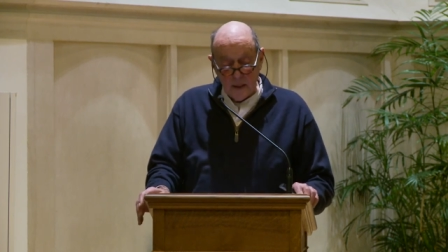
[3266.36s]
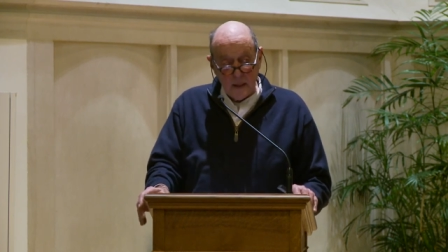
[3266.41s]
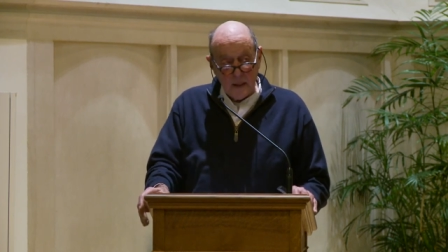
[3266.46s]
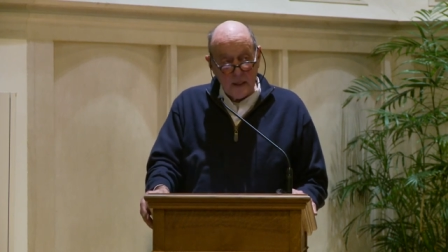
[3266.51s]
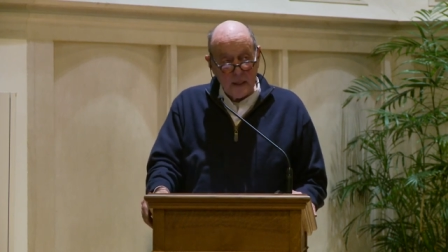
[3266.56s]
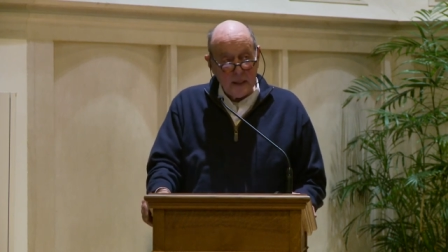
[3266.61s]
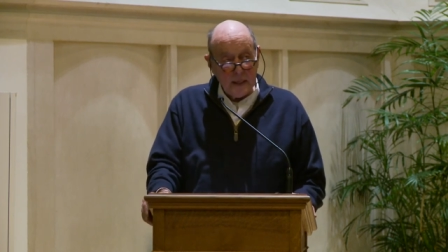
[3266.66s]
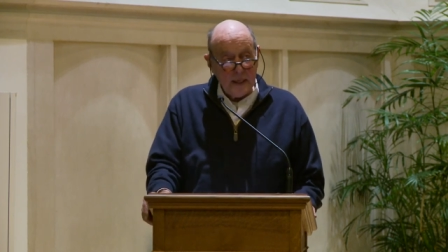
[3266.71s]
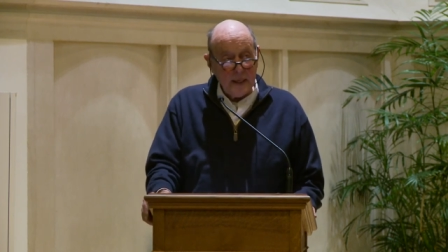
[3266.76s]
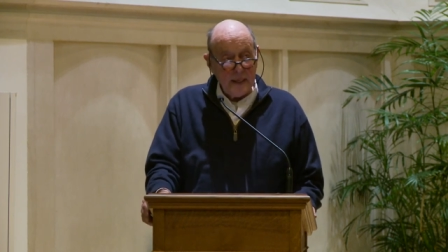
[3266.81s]

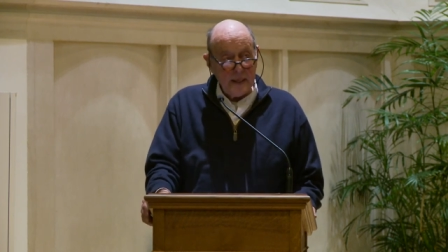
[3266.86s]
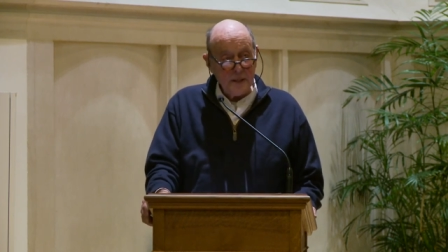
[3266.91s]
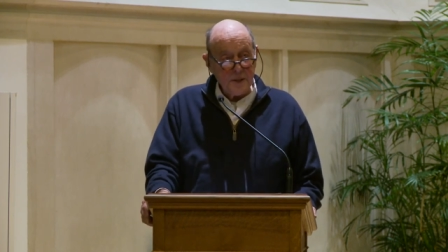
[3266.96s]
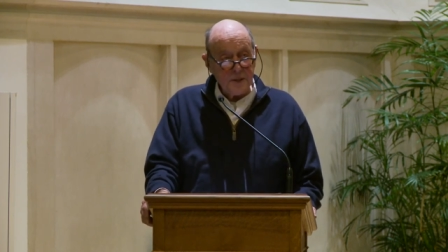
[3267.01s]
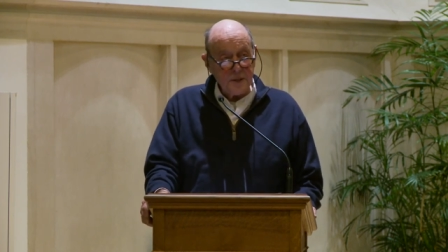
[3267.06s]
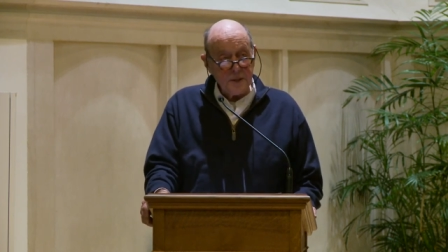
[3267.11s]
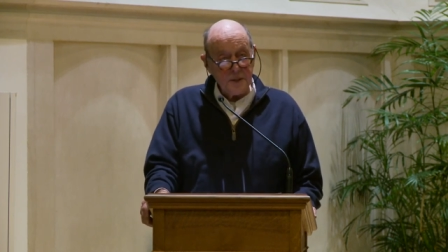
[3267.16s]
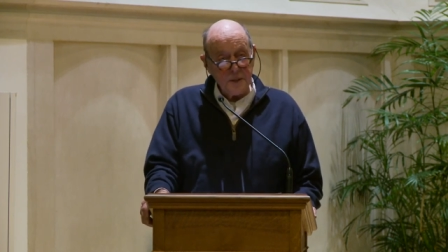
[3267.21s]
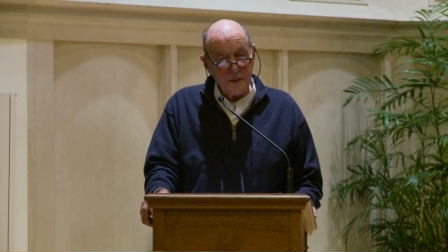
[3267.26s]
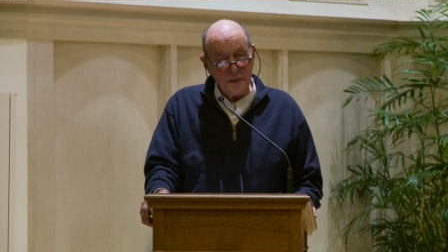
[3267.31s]
a
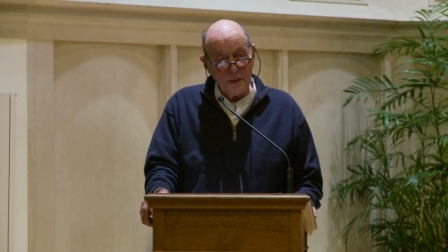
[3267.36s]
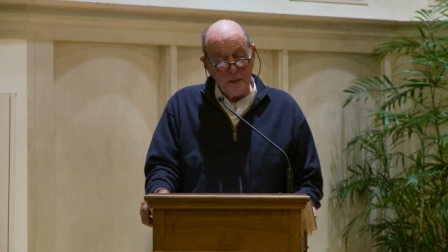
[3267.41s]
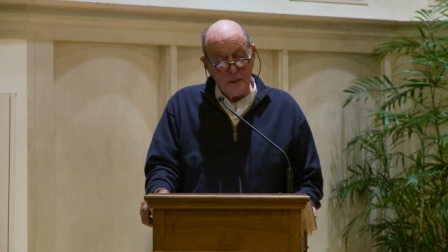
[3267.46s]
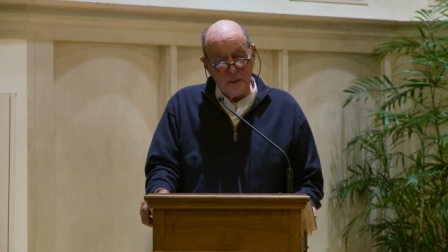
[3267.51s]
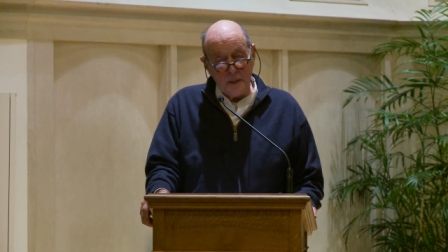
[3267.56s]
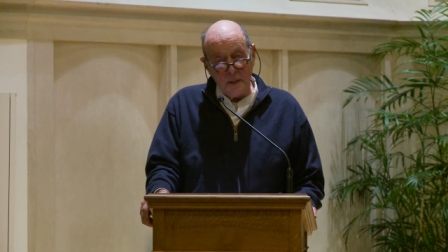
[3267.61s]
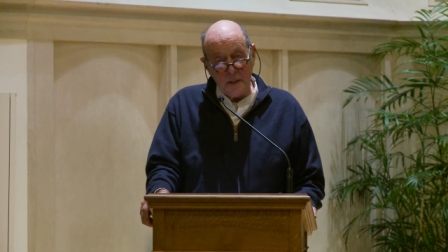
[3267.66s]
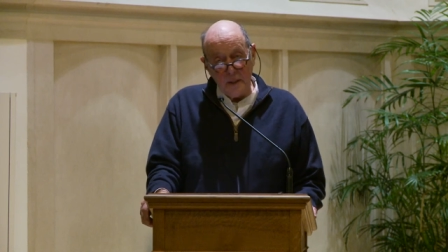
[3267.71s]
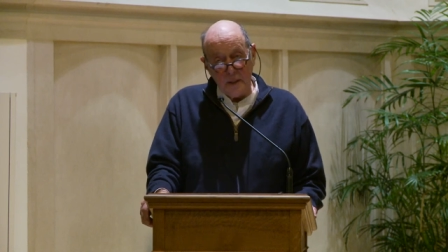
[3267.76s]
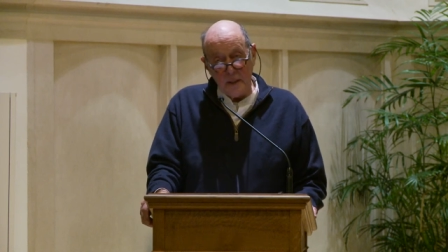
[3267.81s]
case
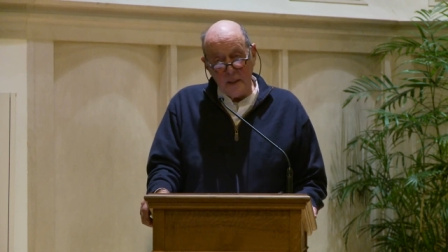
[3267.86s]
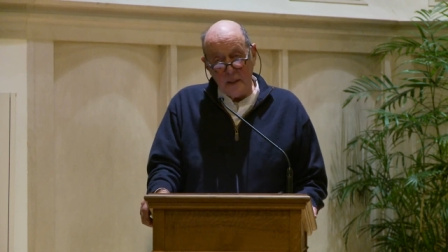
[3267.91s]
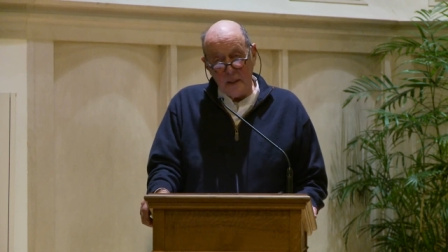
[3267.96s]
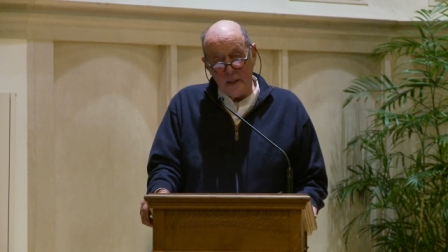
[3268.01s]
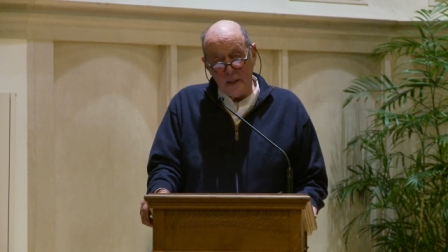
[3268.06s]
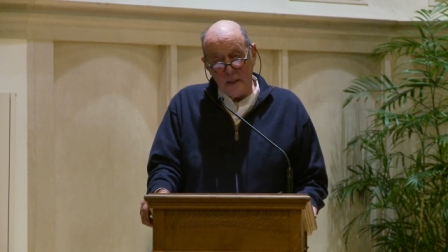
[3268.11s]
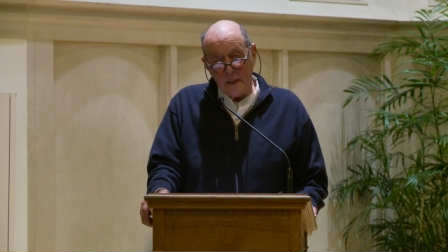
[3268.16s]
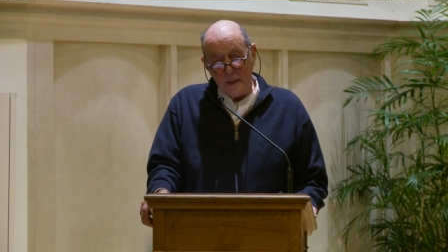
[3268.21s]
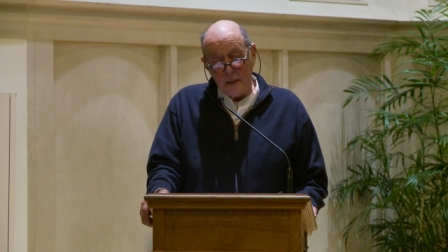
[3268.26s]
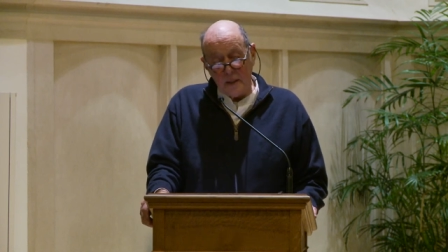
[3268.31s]

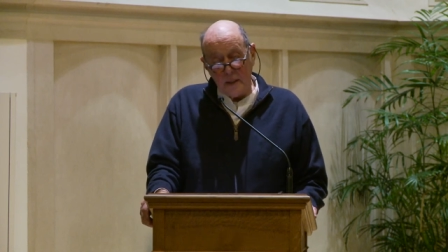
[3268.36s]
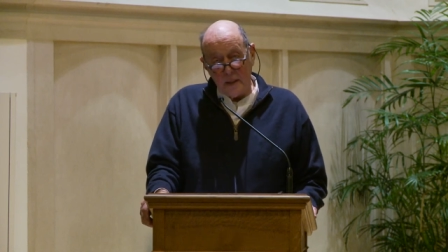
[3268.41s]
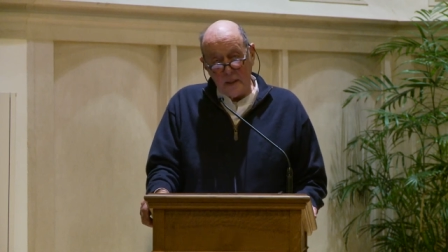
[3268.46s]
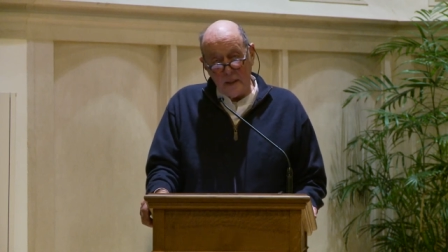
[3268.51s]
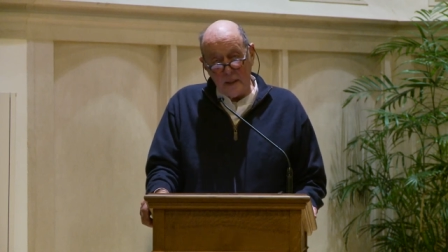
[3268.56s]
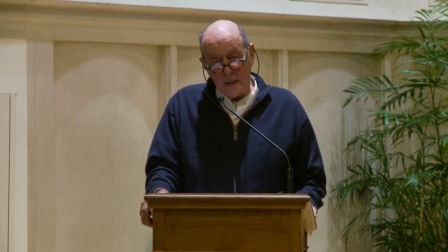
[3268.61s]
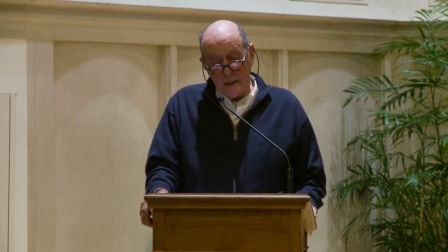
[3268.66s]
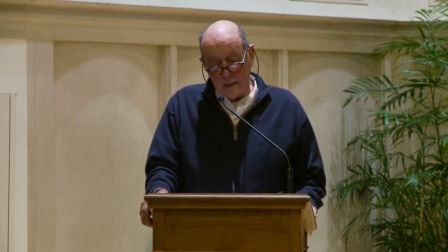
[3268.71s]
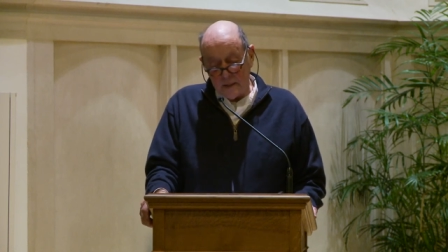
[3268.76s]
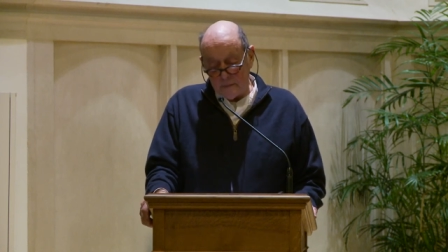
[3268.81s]

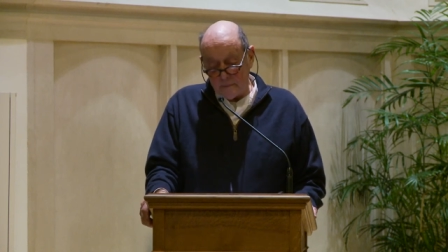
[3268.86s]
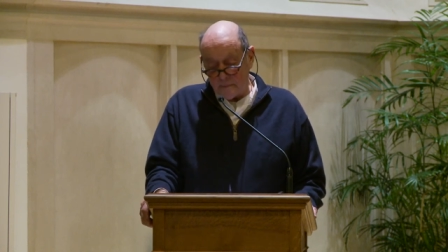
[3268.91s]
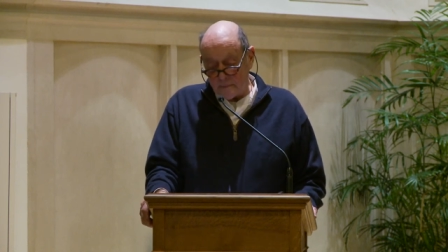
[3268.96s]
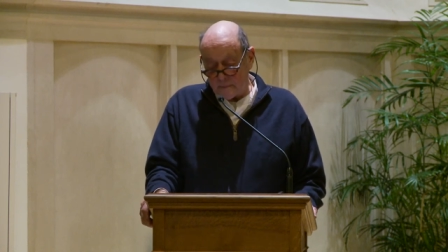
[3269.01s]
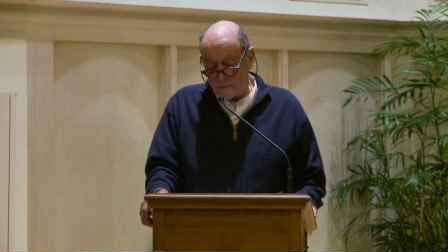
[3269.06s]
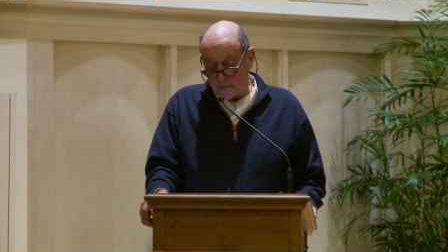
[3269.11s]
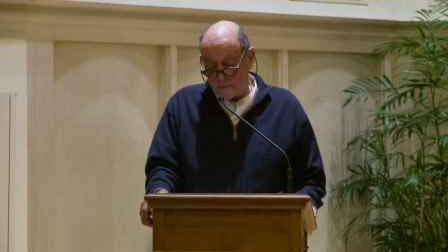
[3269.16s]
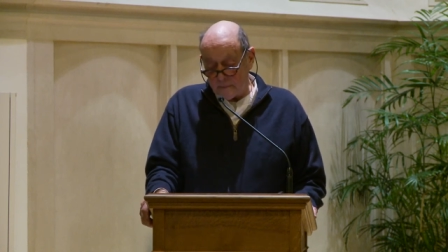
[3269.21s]
um,